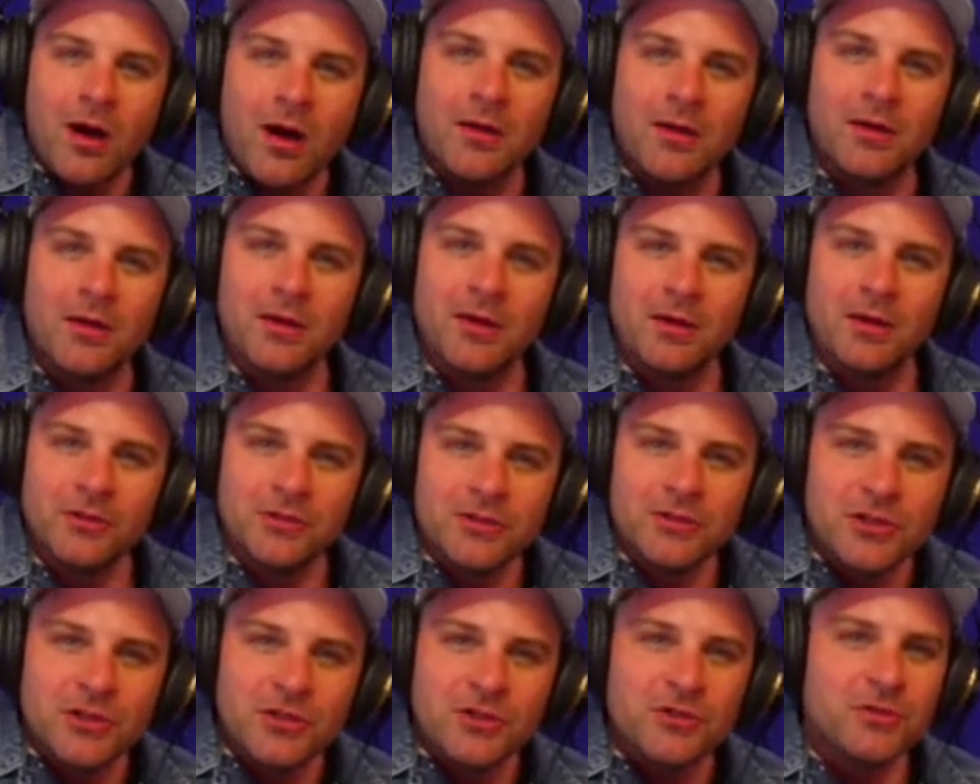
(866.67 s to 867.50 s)
up
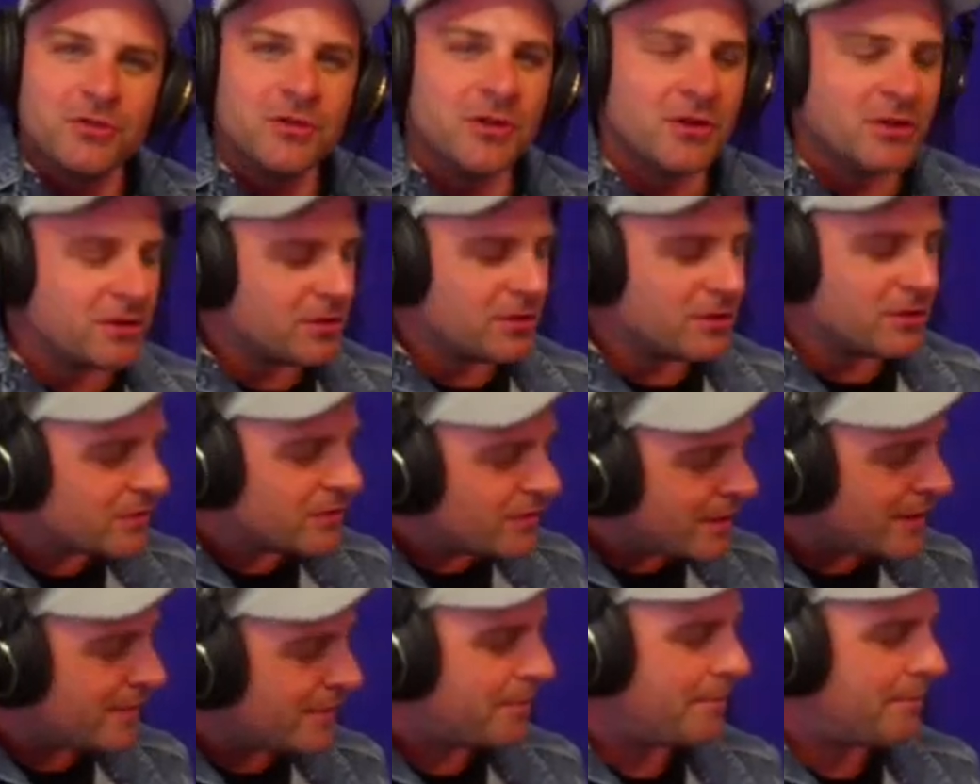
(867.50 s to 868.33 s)
is the performance
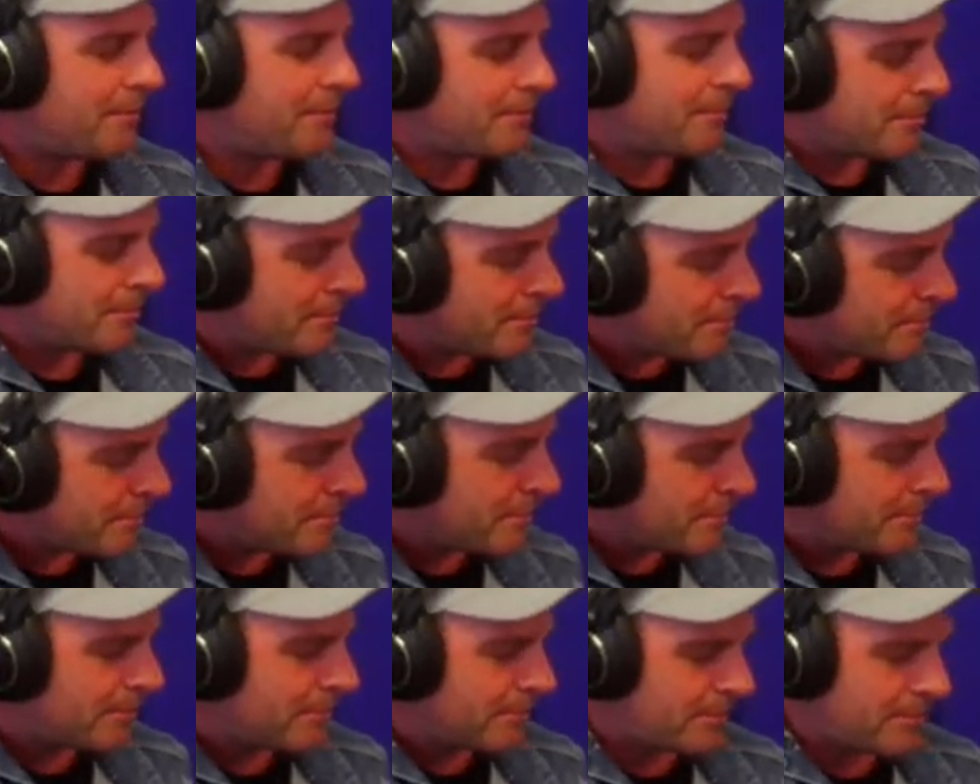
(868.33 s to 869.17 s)
video,
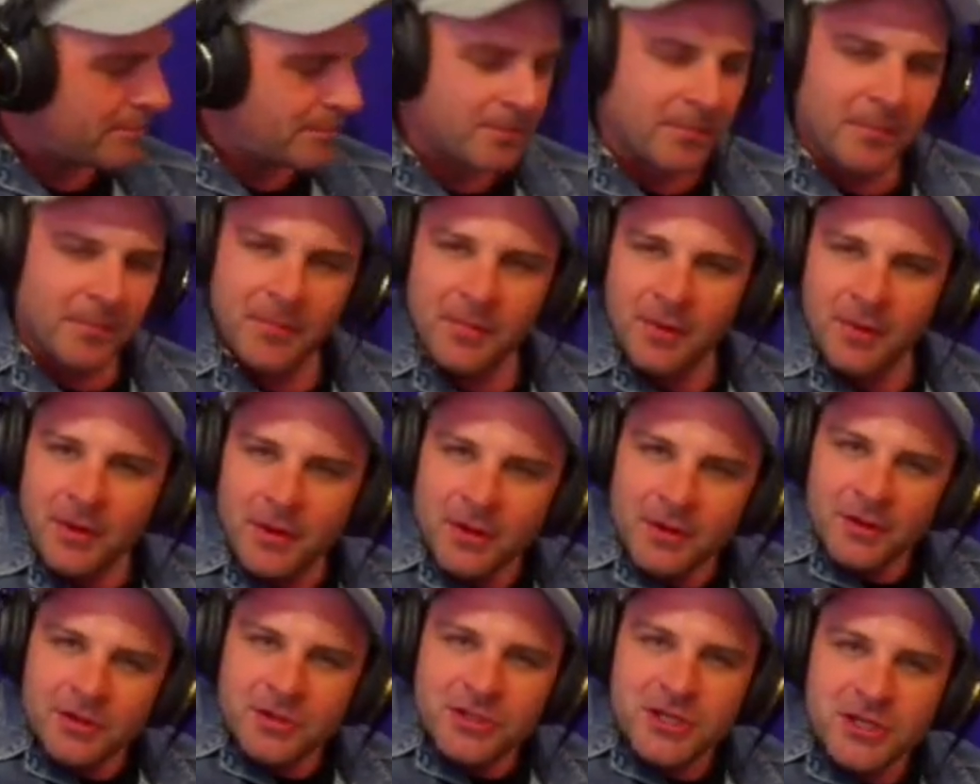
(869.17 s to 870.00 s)
so you
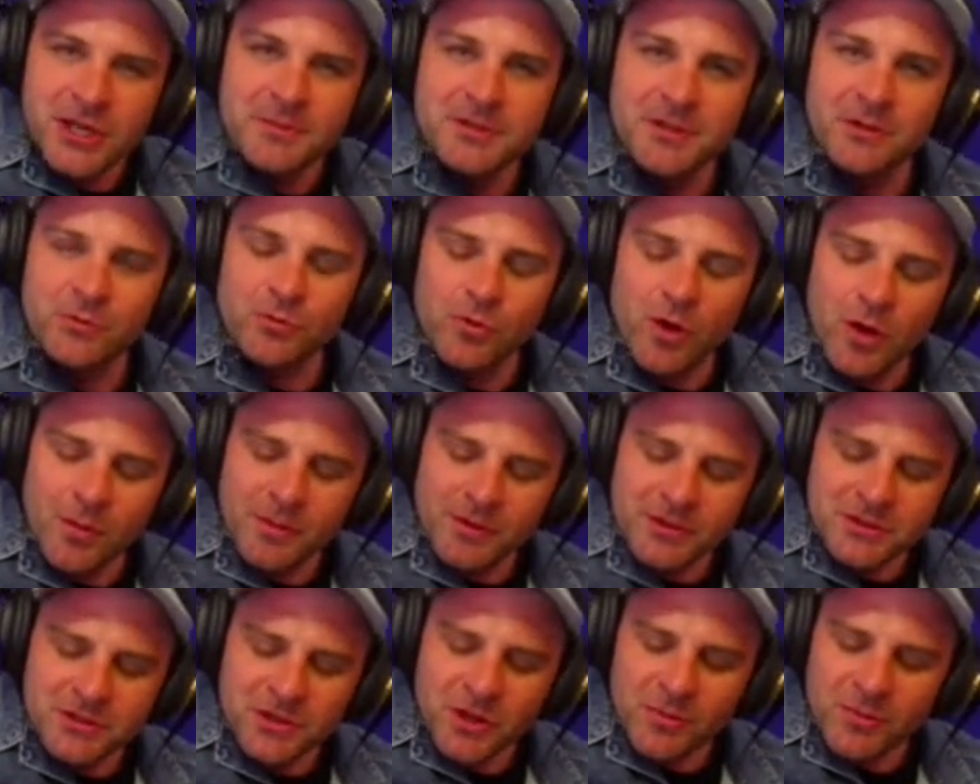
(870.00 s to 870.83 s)
know exactly
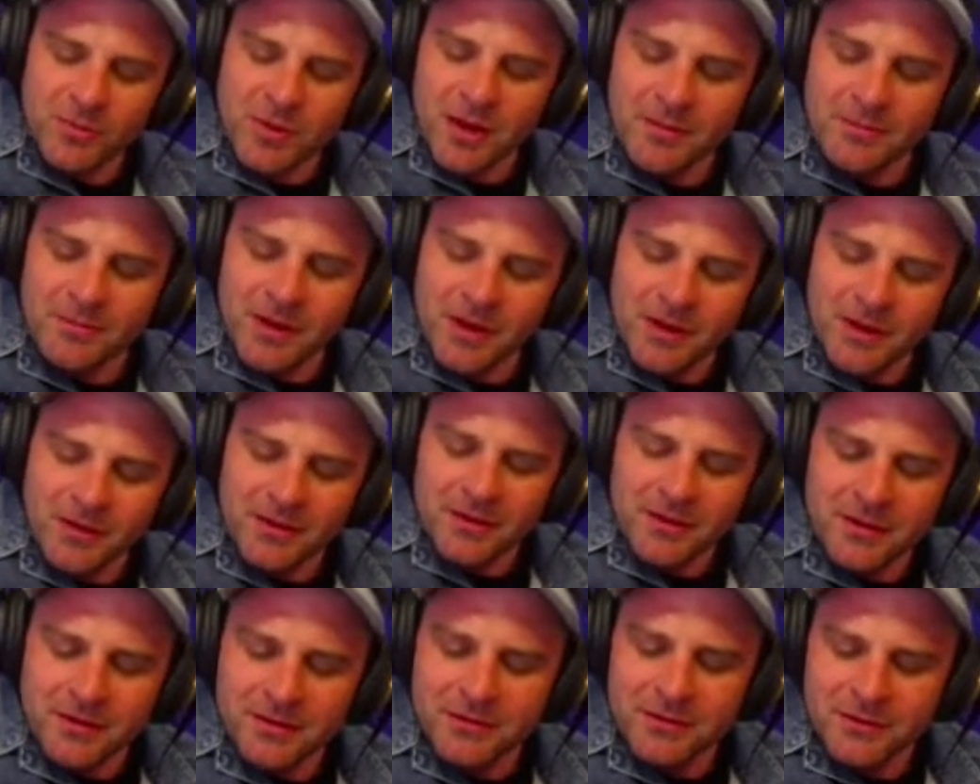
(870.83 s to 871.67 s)
how it should
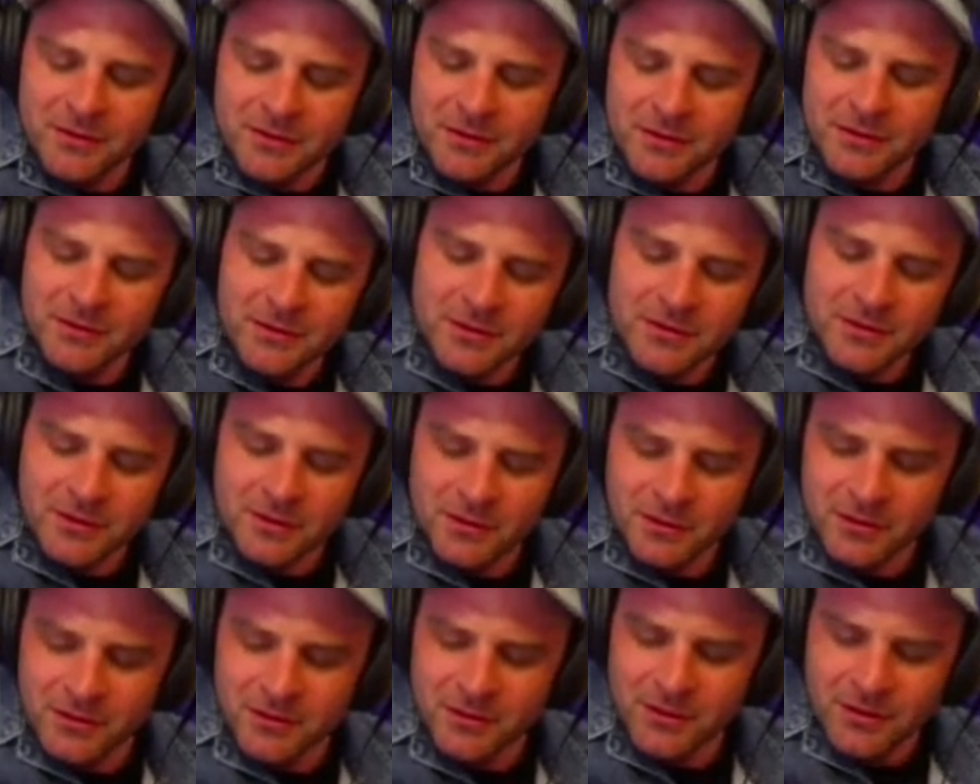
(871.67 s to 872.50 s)
sound.
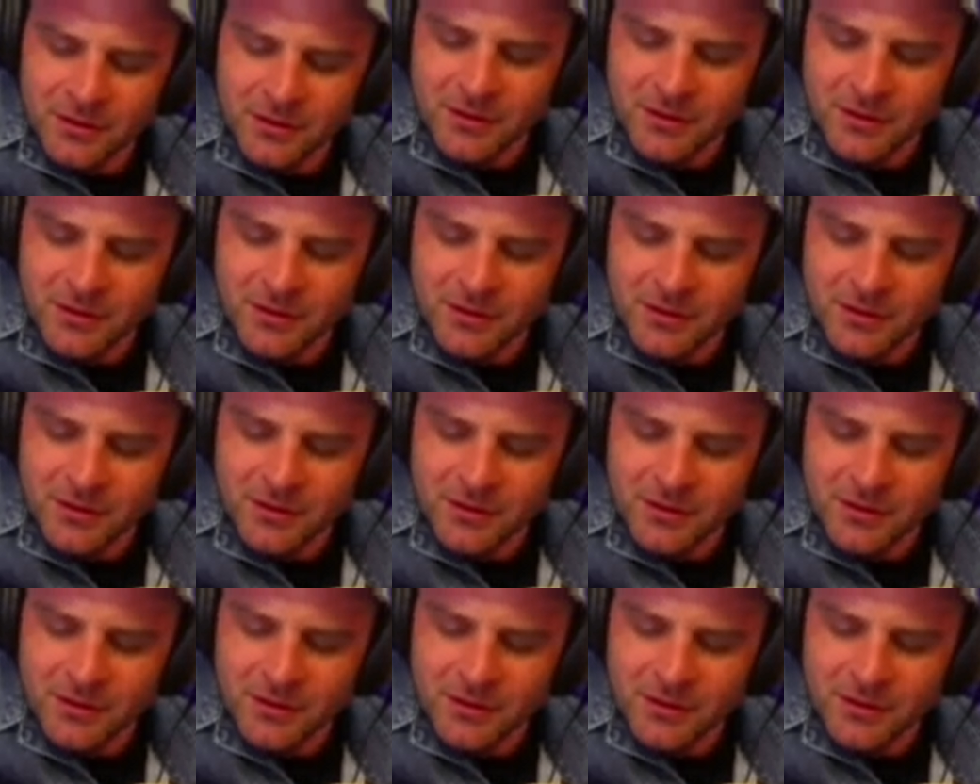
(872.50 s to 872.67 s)
You've got